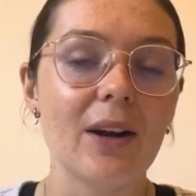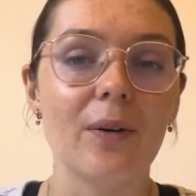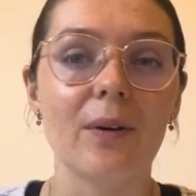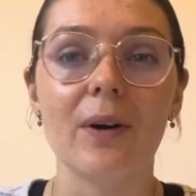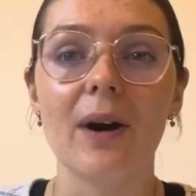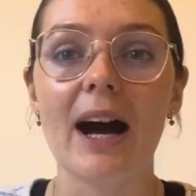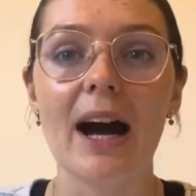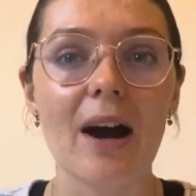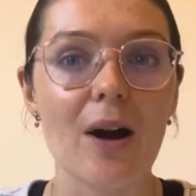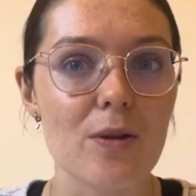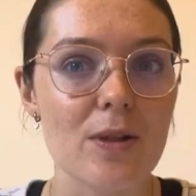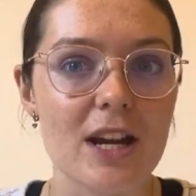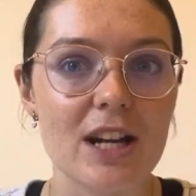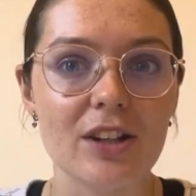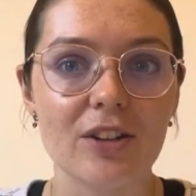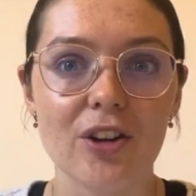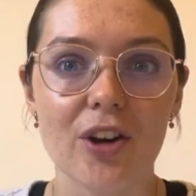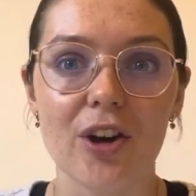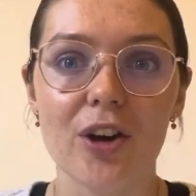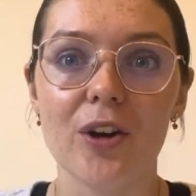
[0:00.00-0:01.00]
or how they
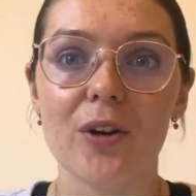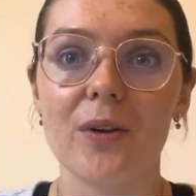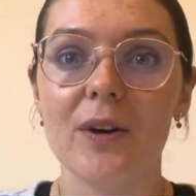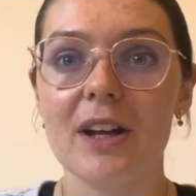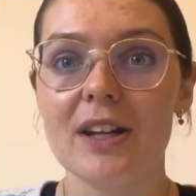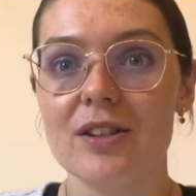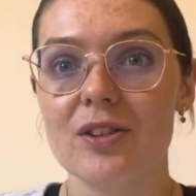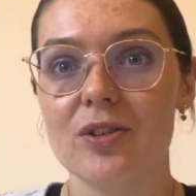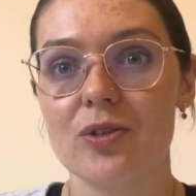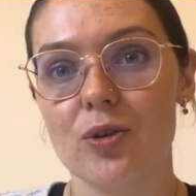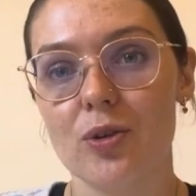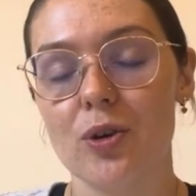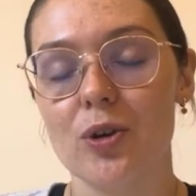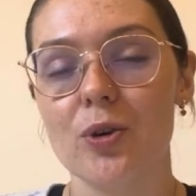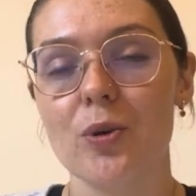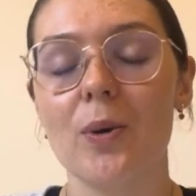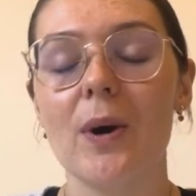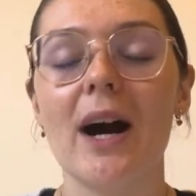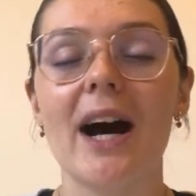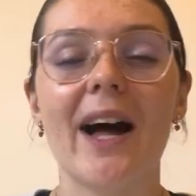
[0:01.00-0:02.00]
know it's true
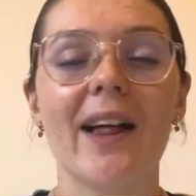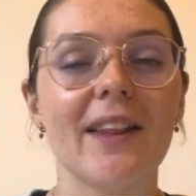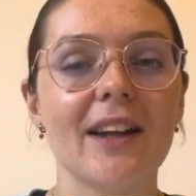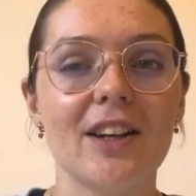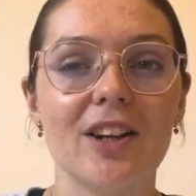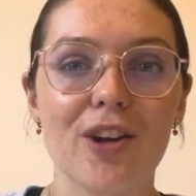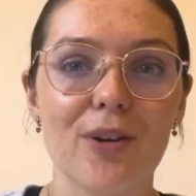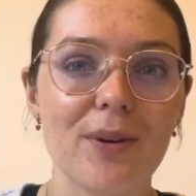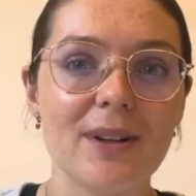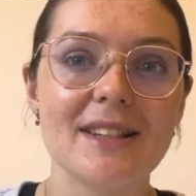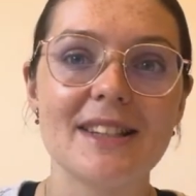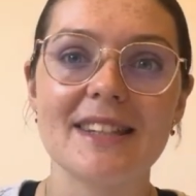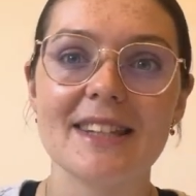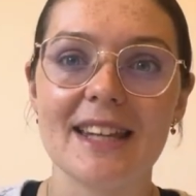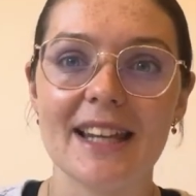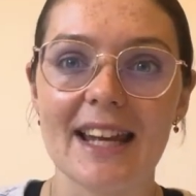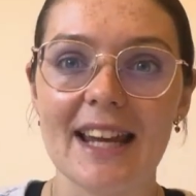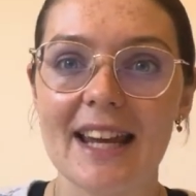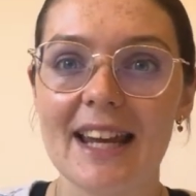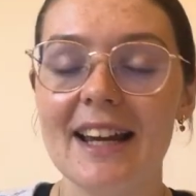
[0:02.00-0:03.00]
or how they know it's
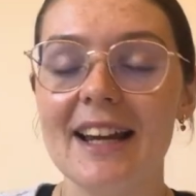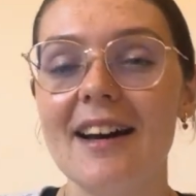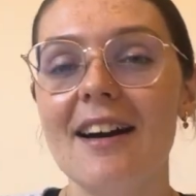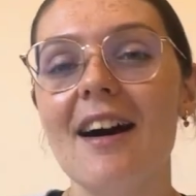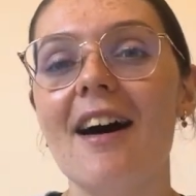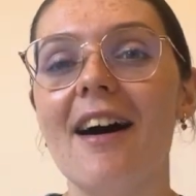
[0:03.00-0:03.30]
silly.